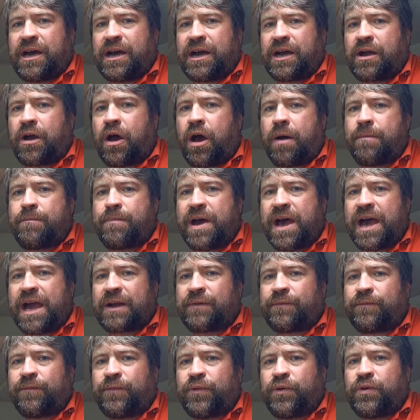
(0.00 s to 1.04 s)

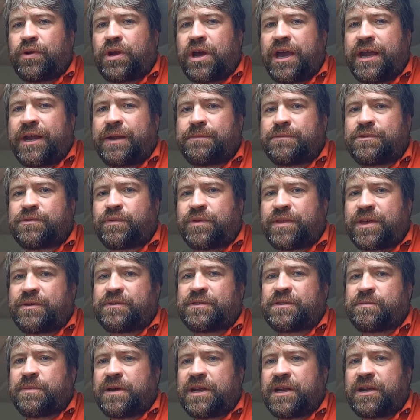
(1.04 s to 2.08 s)
compact food items
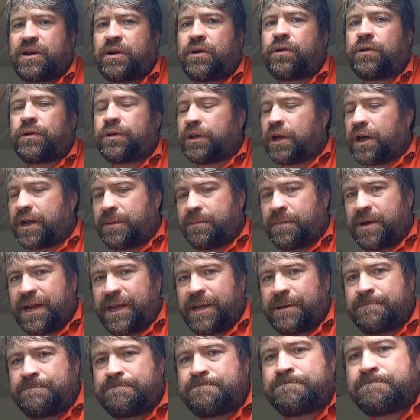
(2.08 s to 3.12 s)
without spending a whole lot of money.
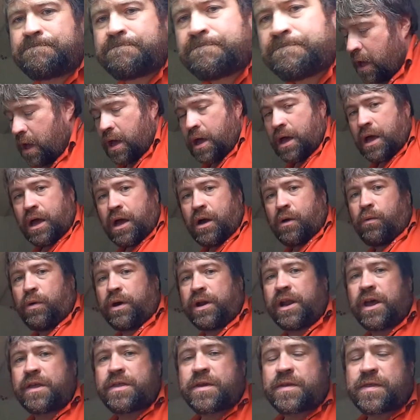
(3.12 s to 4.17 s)

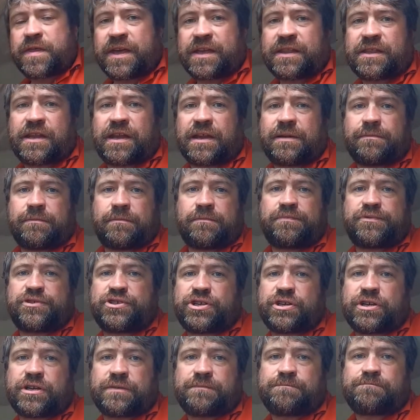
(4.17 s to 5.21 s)
One other thing that I'm
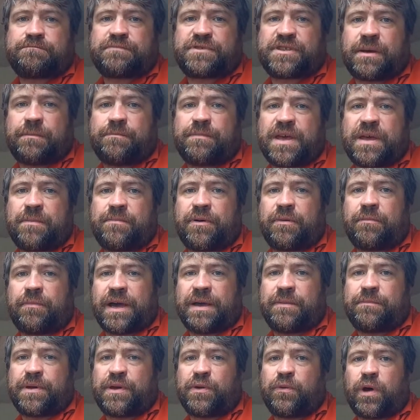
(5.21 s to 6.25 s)
sure some people
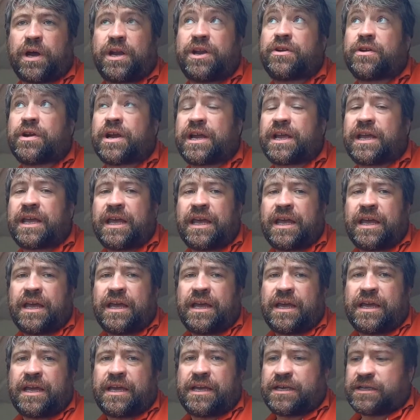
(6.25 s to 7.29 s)
might be wondering
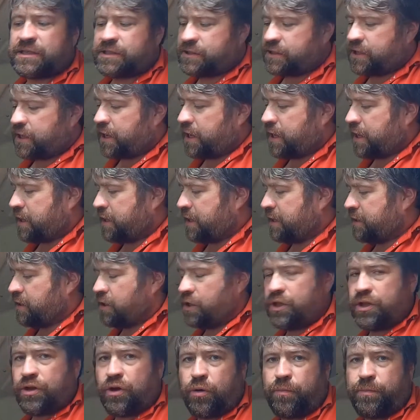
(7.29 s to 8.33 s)
is
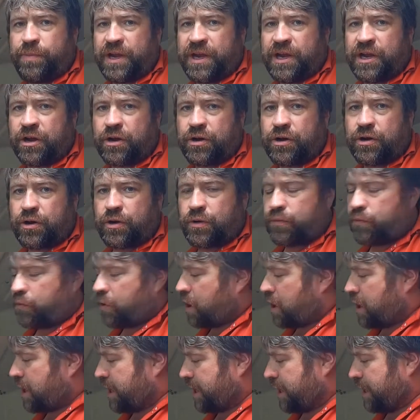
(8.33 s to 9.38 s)
no beer or
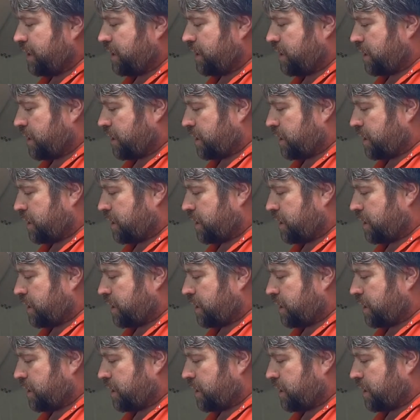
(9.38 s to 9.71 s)
wine.